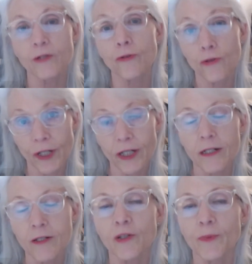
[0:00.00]
stringed
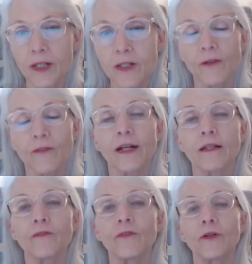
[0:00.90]
instruments, so
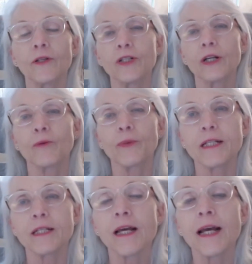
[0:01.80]
violin, viola, cello,
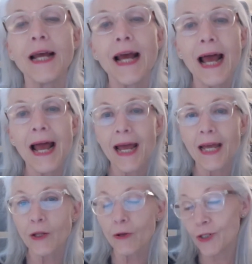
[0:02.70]
bass.
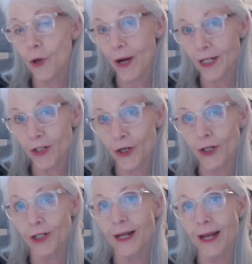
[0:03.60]
And so I
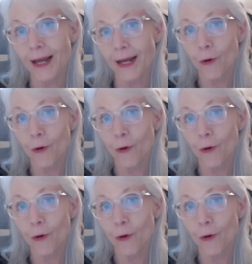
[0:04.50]
started an